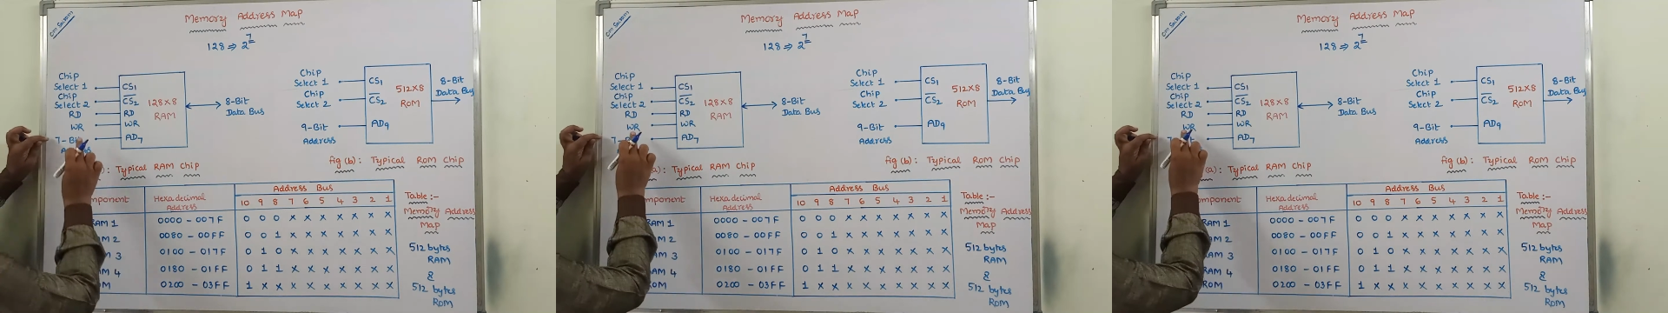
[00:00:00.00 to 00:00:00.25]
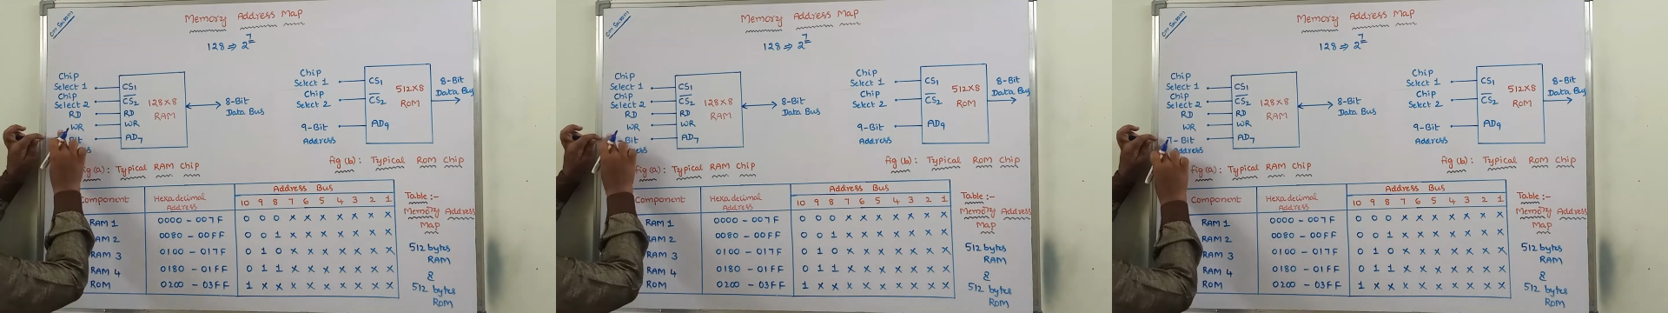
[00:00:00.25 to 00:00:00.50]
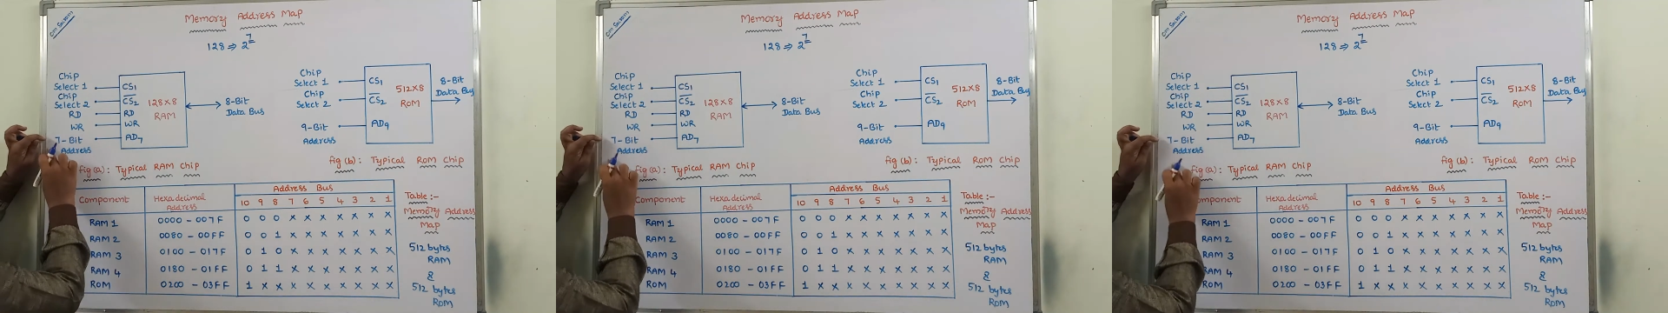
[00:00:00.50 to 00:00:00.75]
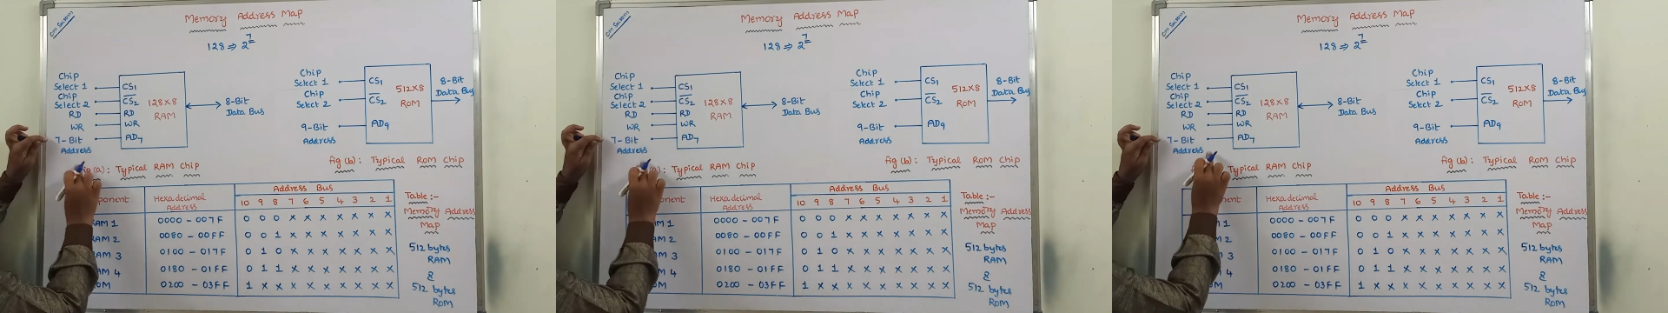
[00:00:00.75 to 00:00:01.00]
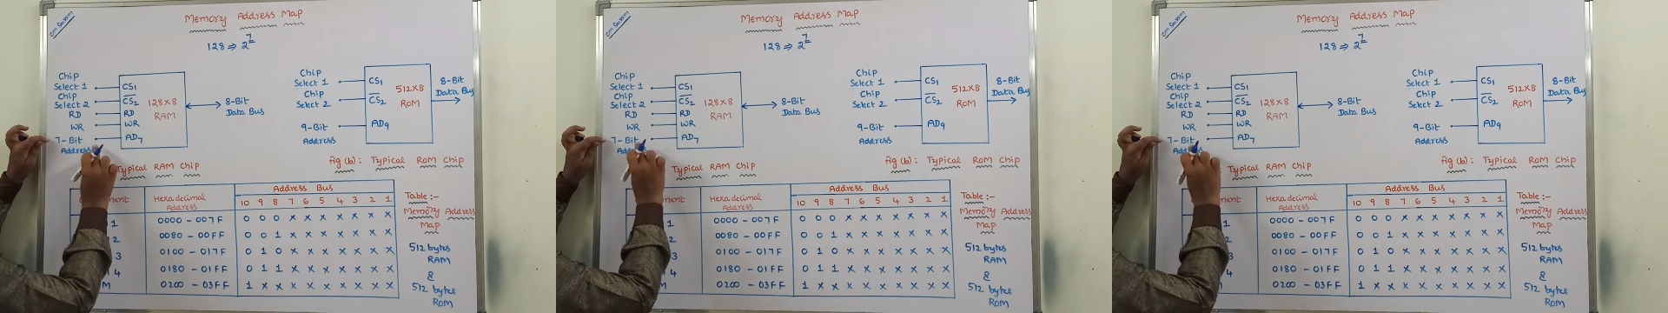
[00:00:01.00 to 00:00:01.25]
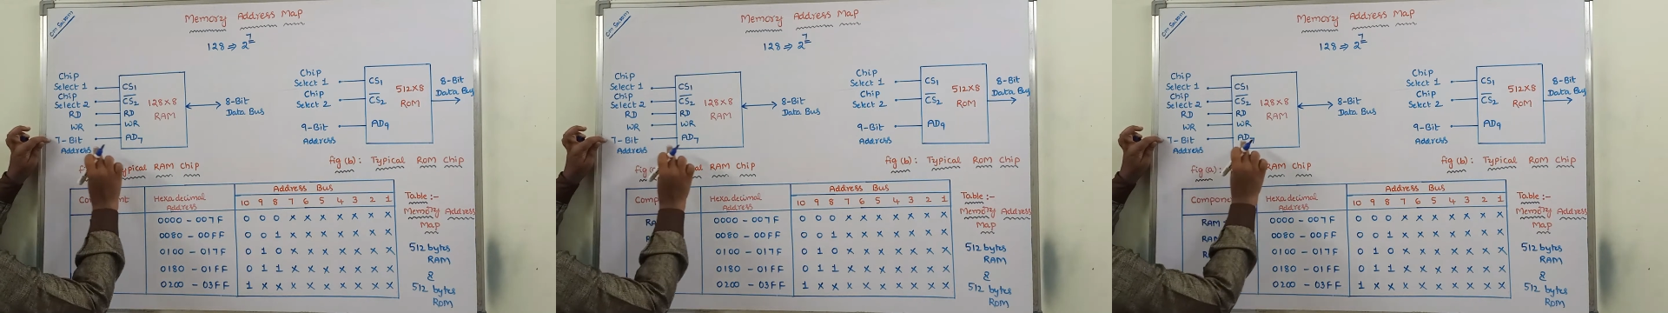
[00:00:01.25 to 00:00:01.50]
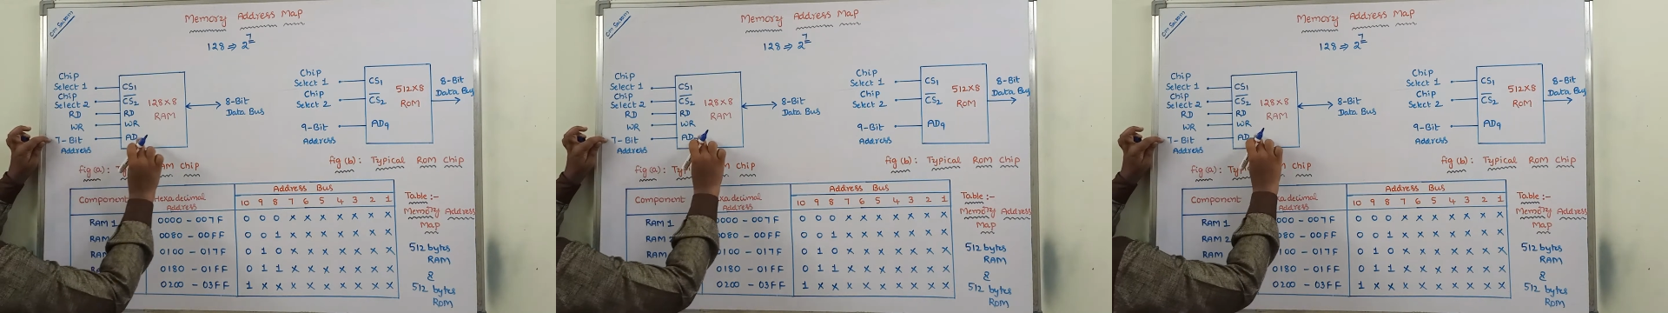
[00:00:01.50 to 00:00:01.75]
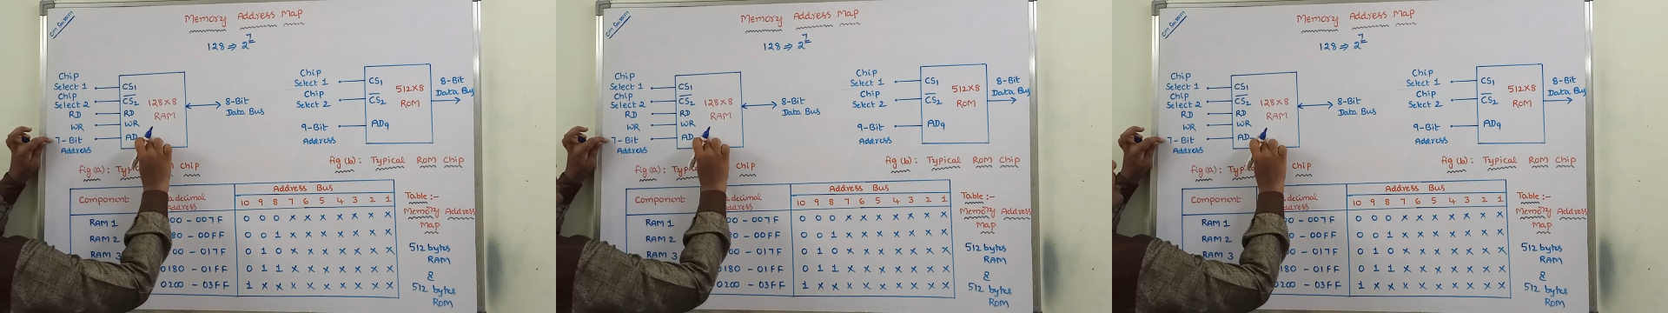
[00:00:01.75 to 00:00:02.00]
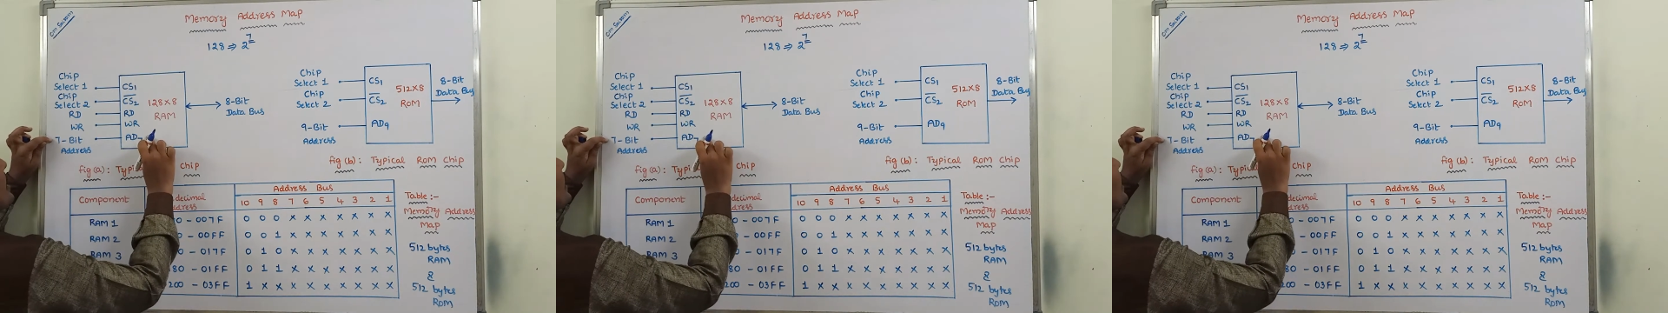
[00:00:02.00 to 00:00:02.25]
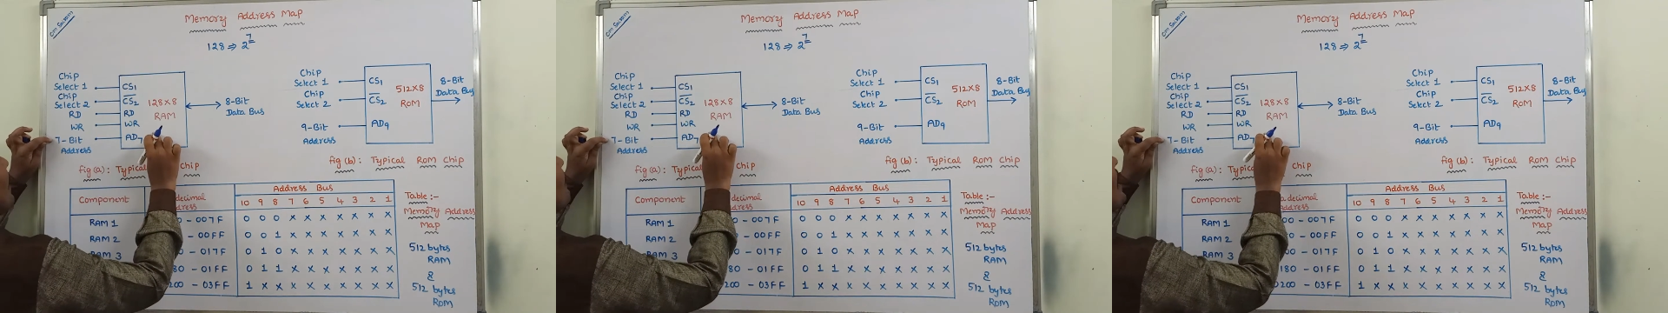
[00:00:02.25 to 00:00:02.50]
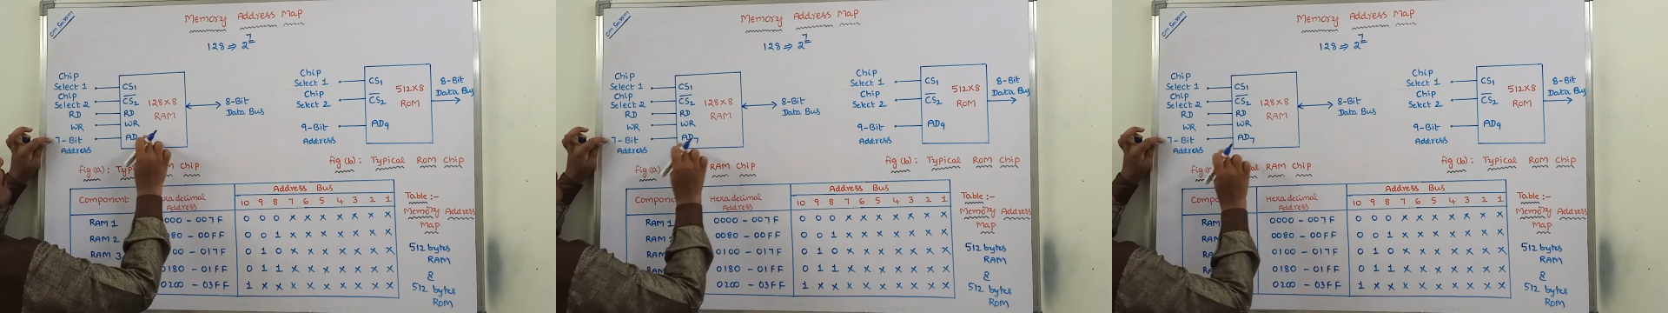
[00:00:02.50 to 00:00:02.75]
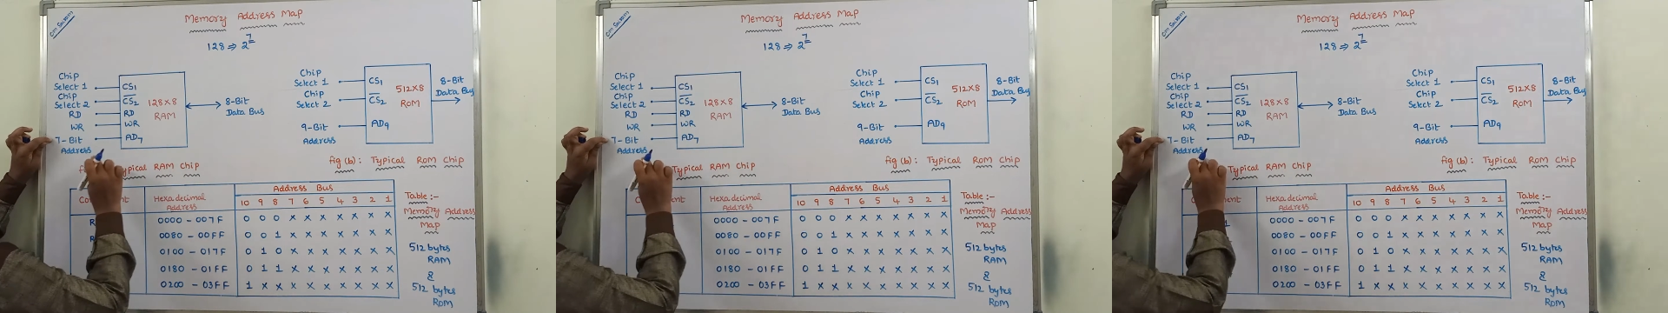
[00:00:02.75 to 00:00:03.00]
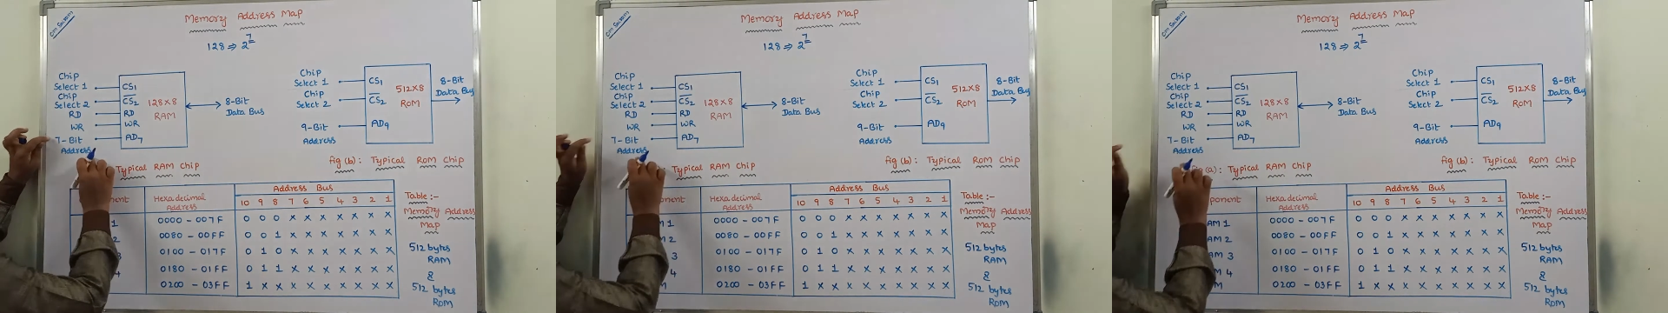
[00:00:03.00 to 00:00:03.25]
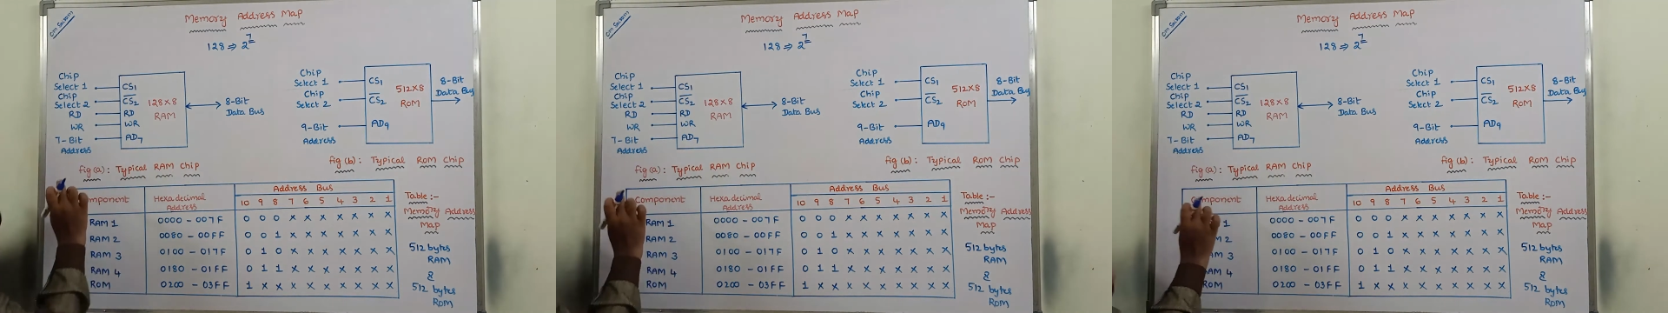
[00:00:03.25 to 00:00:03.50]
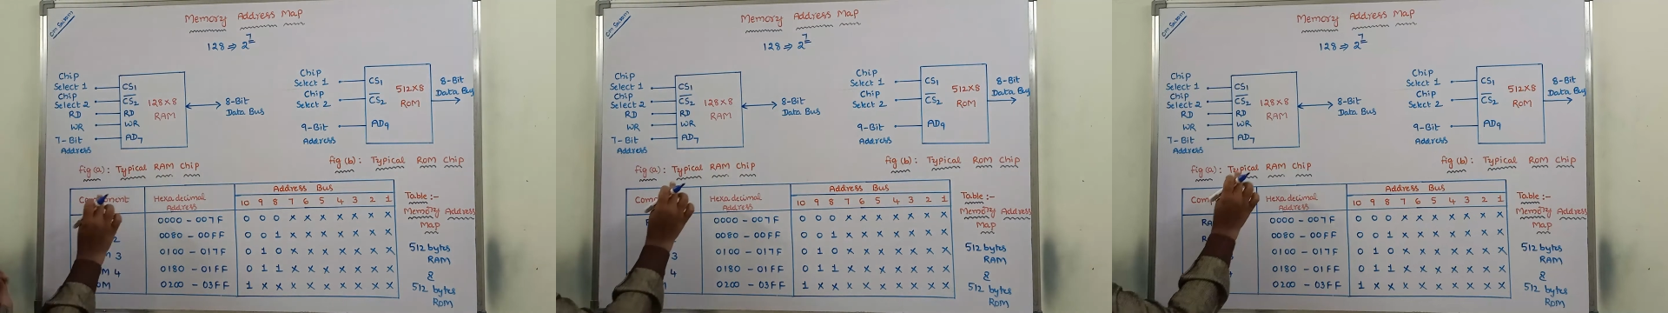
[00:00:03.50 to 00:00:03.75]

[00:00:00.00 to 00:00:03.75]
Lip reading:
No face is visible, so there are no lips to read.